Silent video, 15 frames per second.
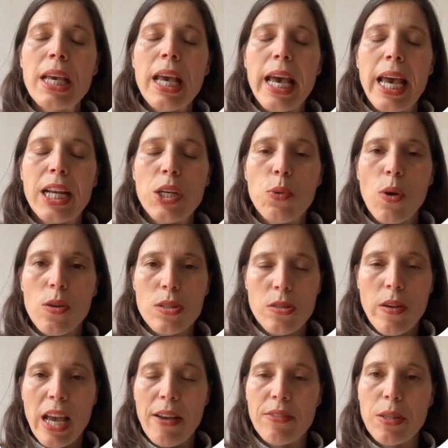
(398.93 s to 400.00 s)
And you also
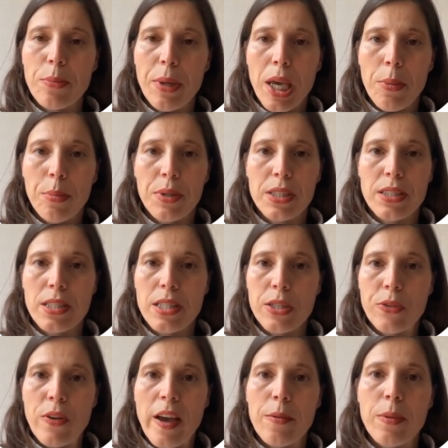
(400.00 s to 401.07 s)
have the paper
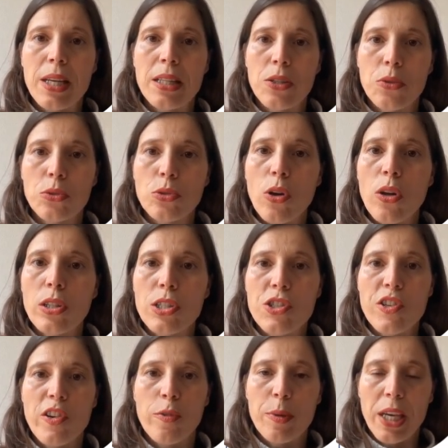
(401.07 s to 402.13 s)
describing the
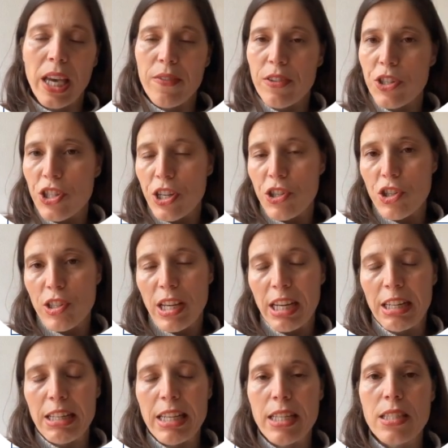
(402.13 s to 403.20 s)
ontology of behavior change
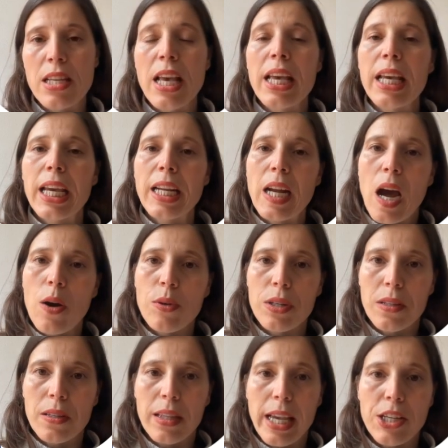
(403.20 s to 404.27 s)
techniques in our
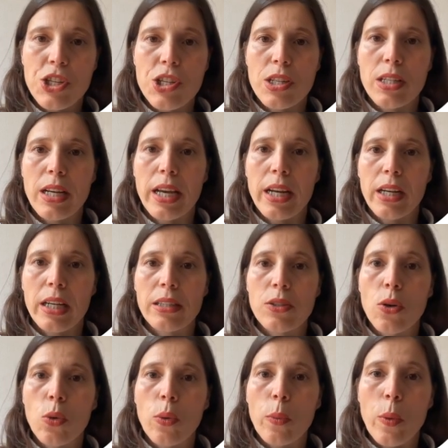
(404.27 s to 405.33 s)
collection at
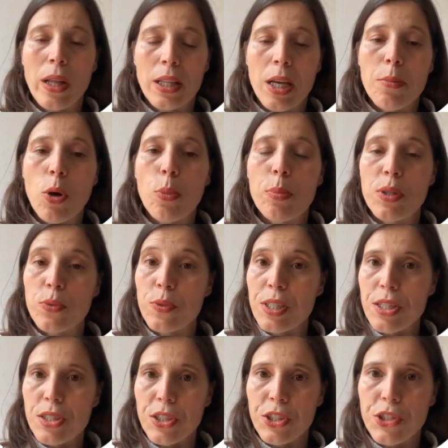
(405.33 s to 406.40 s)
Welcome Open
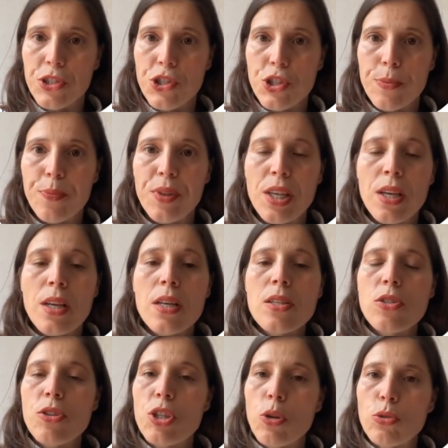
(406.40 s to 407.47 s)
Research. So
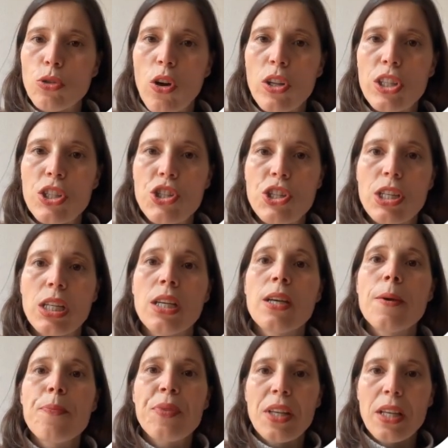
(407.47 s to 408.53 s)
the ontology
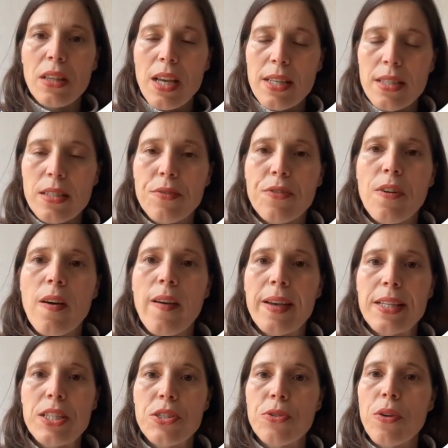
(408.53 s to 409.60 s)

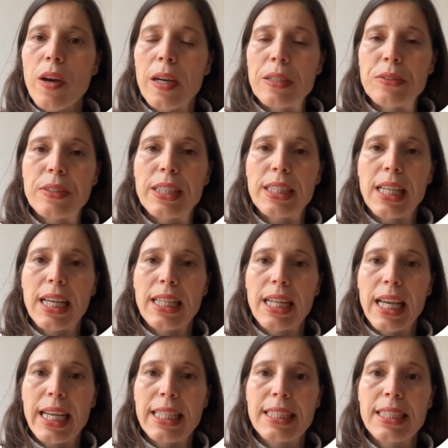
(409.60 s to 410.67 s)
classifies
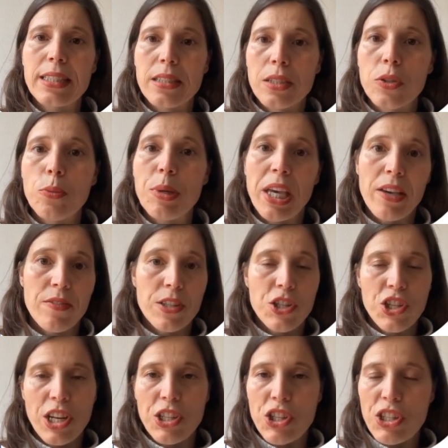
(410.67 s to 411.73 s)
282 behavior
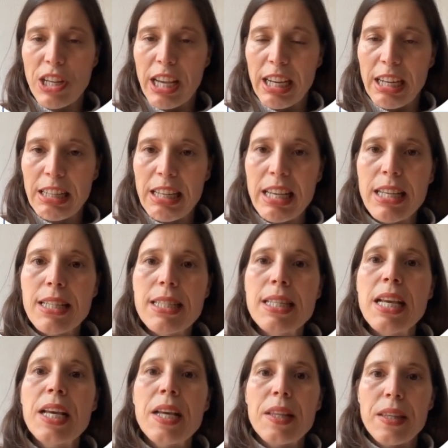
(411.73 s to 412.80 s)
change techniques
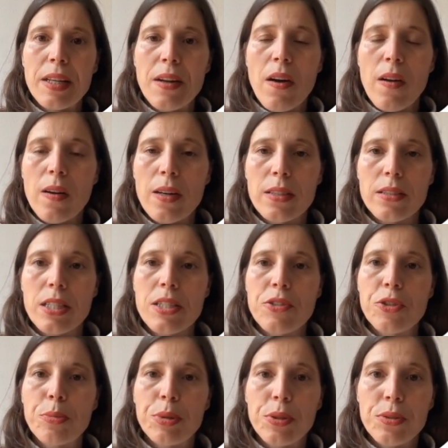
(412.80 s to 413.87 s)
that are
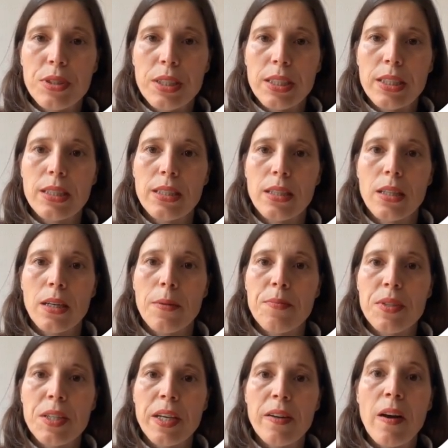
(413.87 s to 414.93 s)
distributed
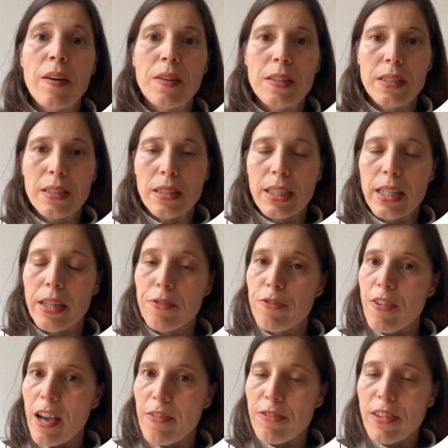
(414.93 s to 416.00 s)
hierarchically in
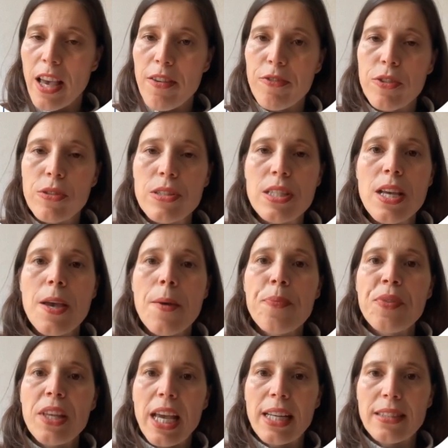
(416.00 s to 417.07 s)
5 levels,
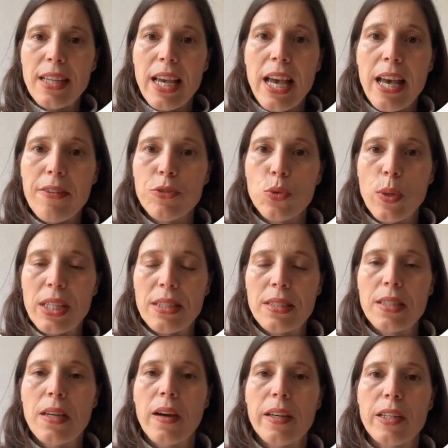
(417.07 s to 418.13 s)
and they have
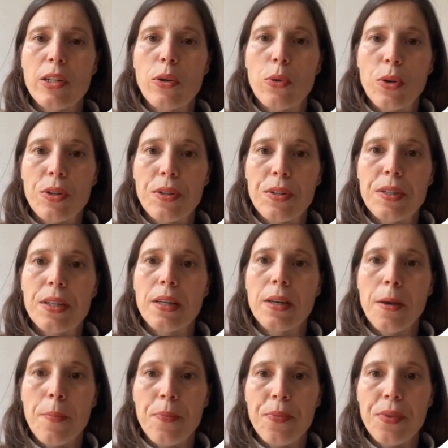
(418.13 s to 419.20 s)
20 higher order
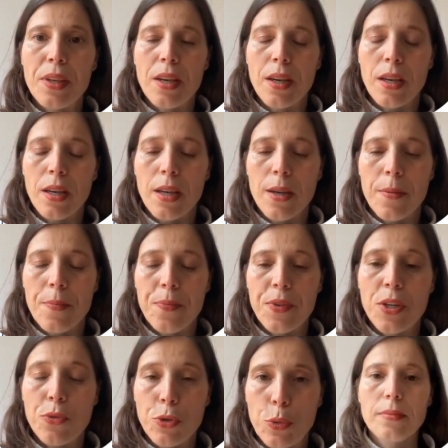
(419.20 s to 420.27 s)

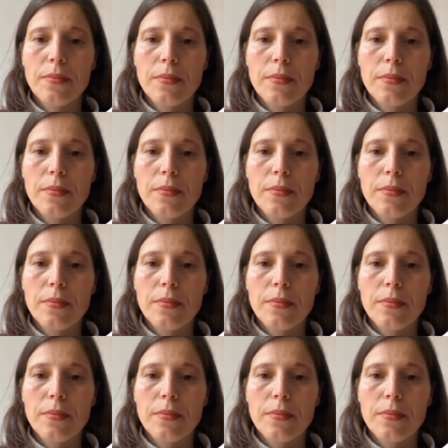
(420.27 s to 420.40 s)
groups.